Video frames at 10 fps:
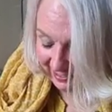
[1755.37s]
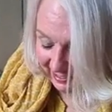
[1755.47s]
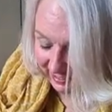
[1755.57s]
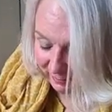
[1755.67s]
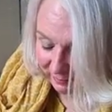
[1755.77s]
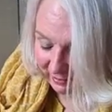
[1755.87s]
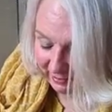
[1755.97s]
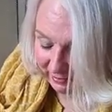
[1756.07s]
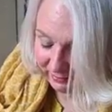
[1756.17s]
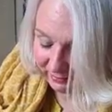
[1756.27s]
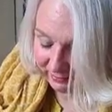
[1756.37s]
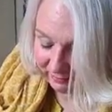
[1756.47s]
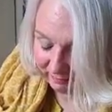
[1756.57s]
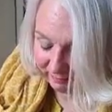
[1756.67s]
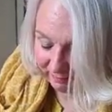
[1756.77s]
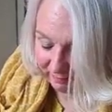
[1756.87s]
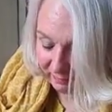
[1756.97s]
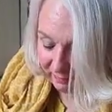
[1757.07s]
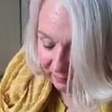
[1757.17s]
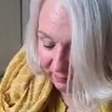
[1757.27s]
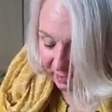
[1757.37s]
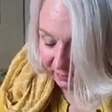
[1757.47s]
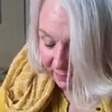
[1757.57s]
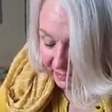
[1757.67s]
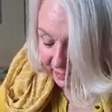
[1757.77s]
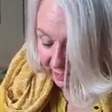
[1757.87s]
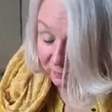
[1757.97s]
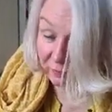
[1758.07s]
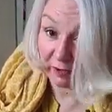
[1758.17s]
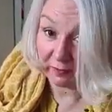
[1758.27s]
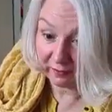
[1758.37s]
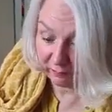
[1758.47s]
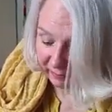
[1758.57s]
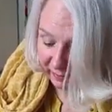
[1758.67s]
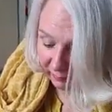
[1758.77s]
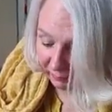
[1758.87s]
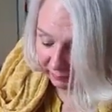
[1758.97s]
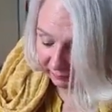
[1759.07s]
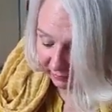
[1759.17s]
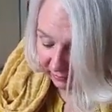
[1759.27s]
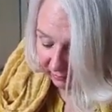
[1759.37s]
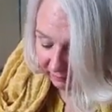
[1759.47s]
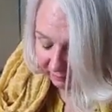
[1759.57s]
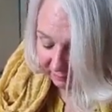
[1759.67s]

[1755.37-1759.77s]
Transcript: It is my coat. I think I've got this piece almost done.